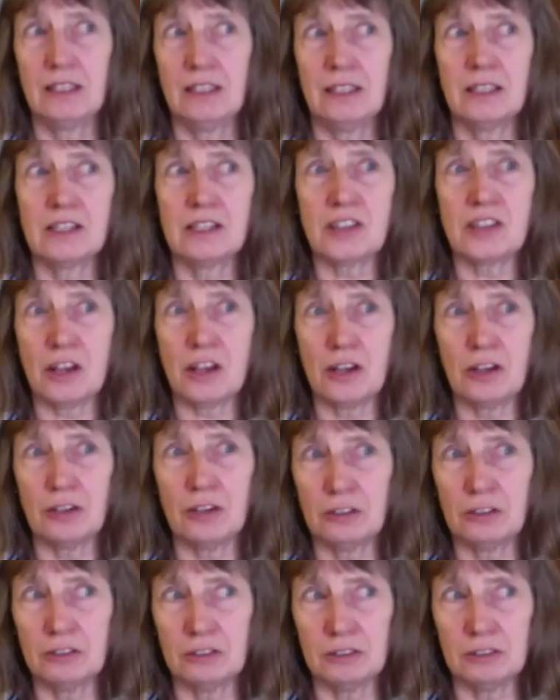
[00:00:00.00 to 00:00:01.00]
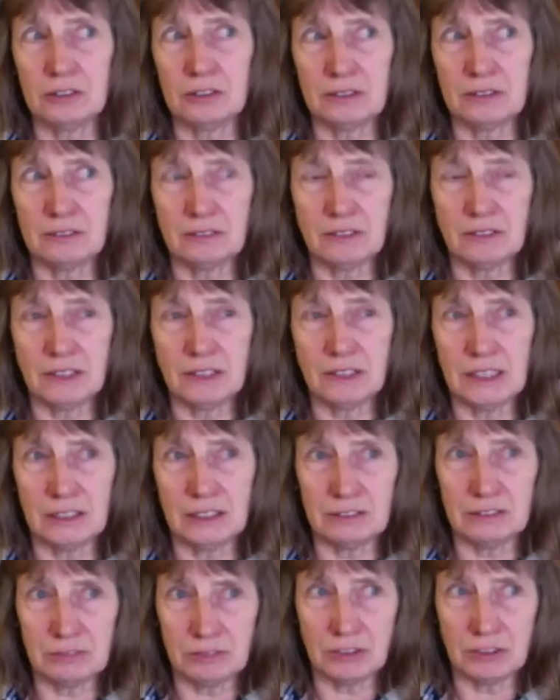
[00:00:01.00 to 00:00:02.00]
so you know,
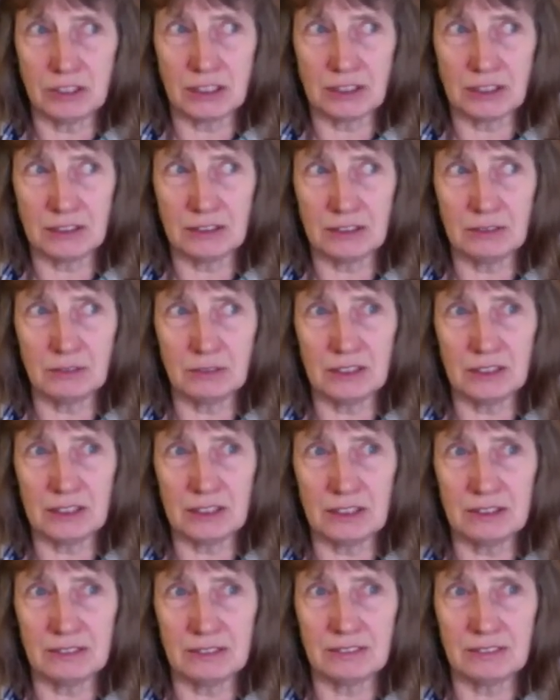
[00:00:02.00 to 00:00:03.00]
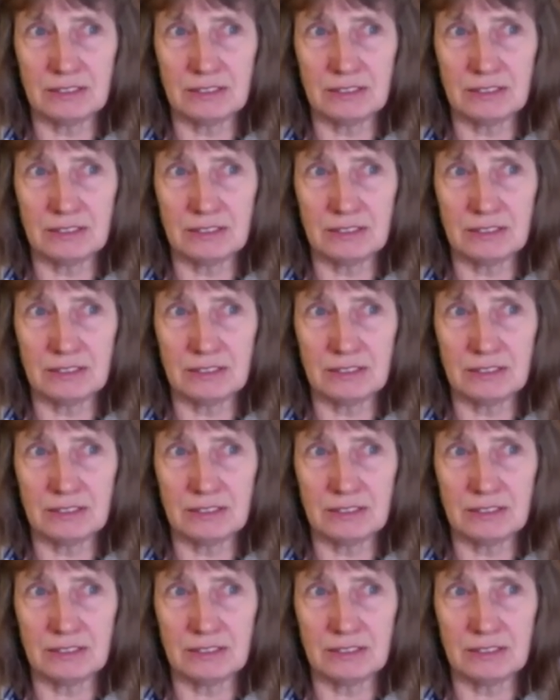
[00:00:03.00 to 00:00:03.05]
it was in. in